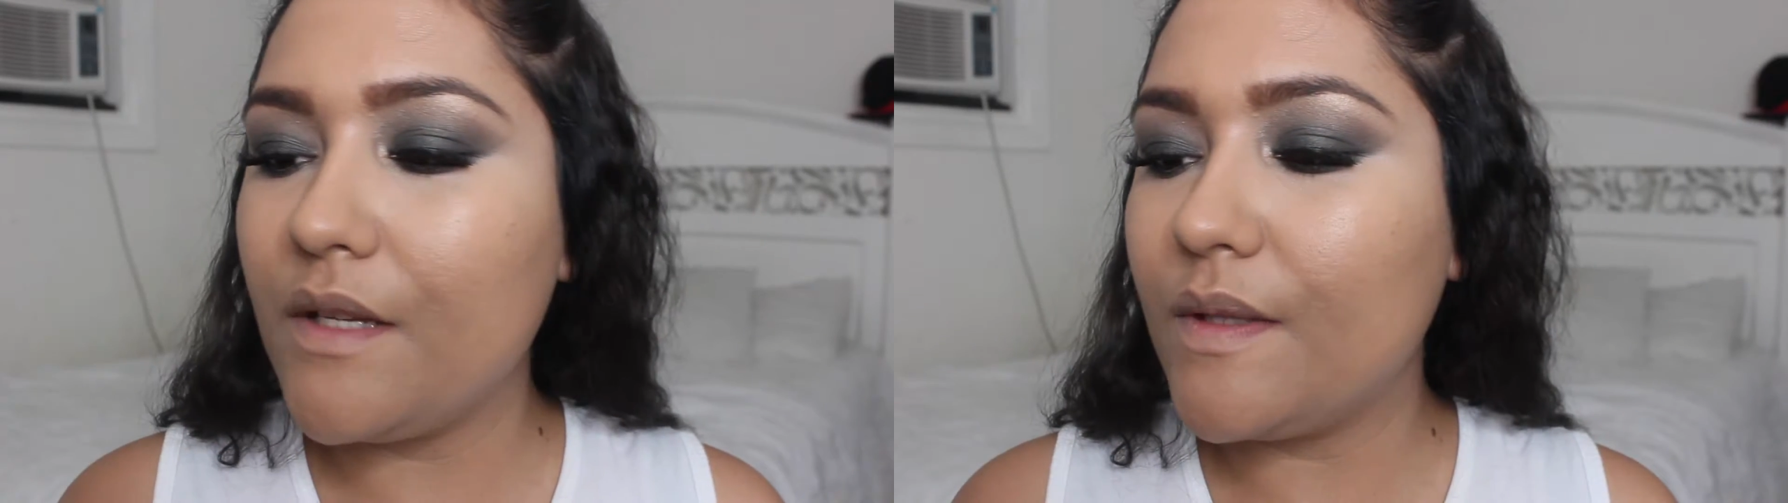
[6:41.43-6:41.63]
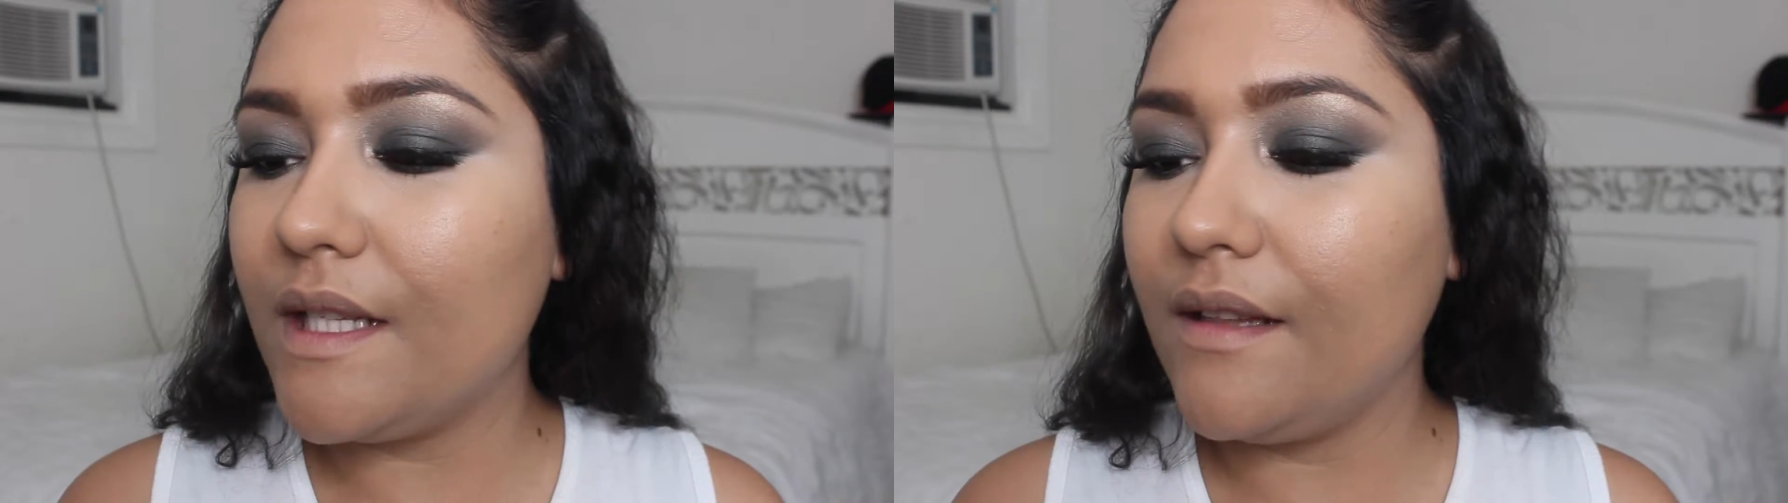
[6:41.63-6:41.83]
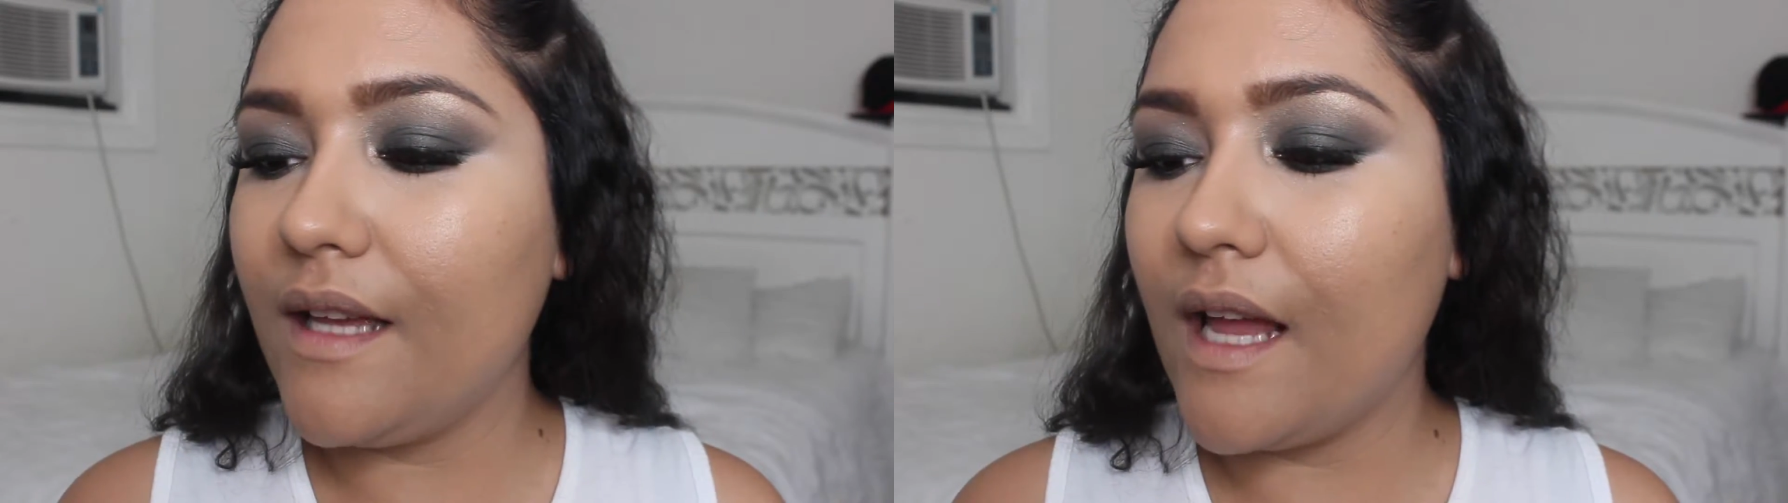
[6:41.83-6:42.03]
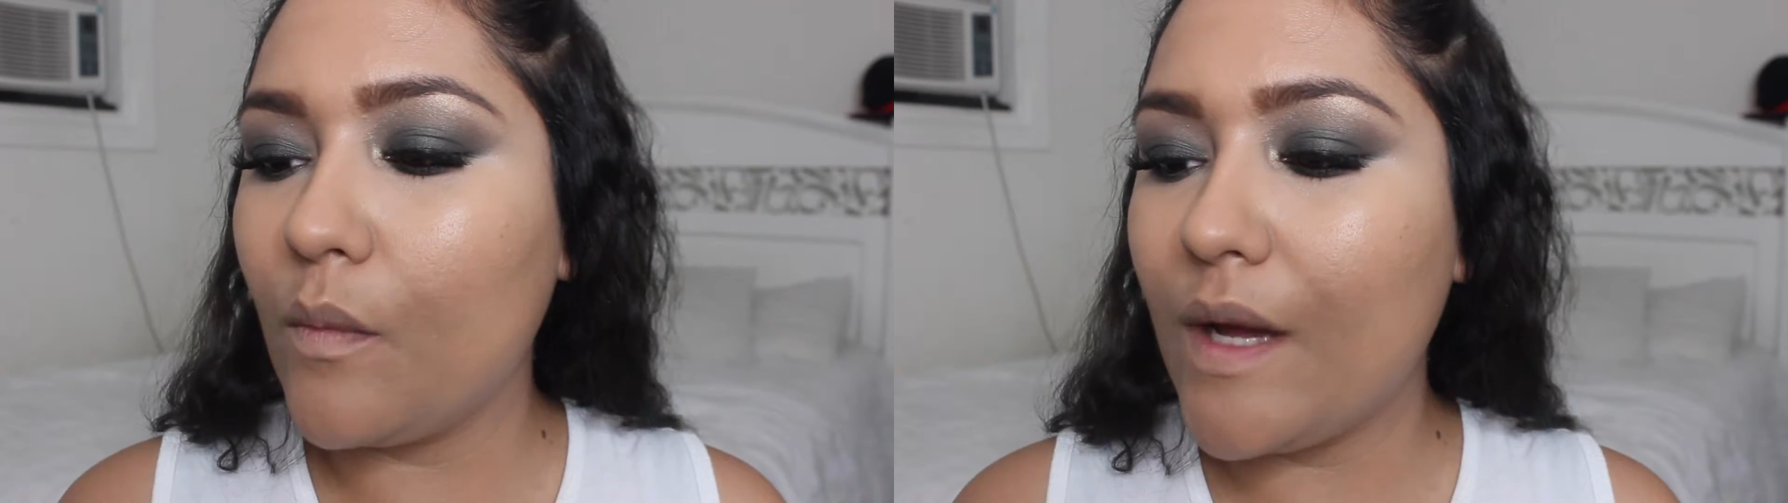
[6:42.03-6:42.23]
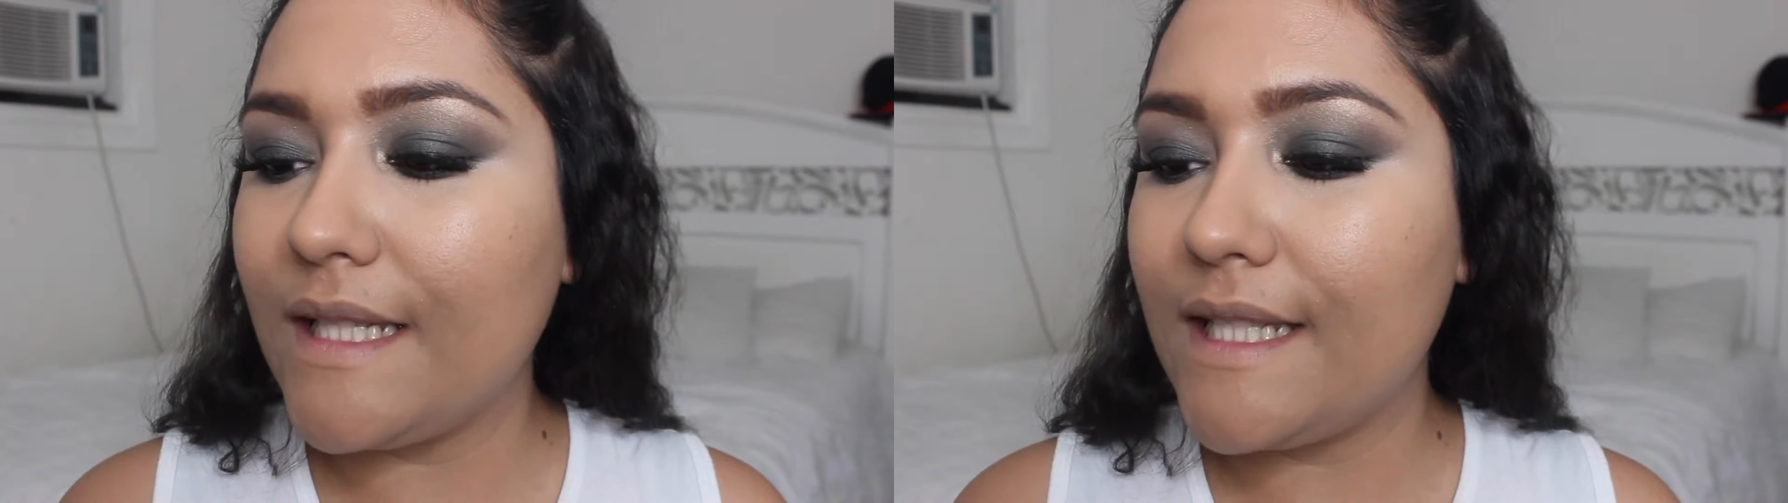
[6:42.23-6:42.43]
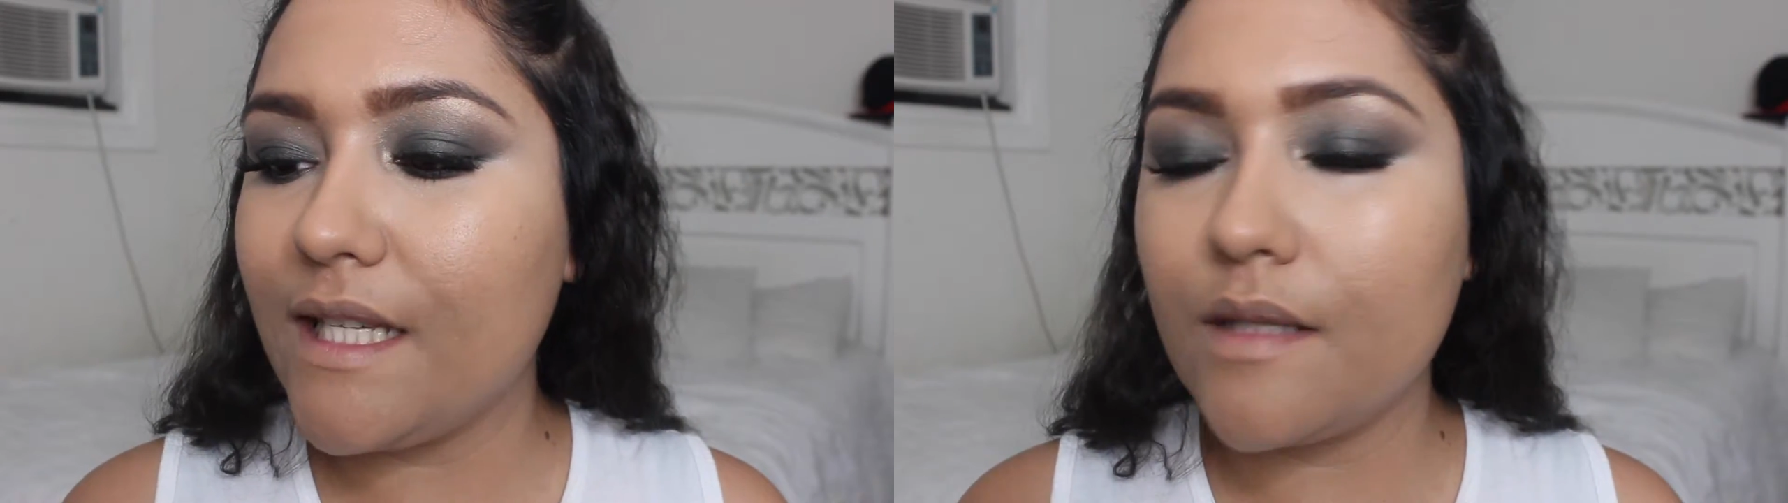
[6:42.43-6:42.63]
using the NYC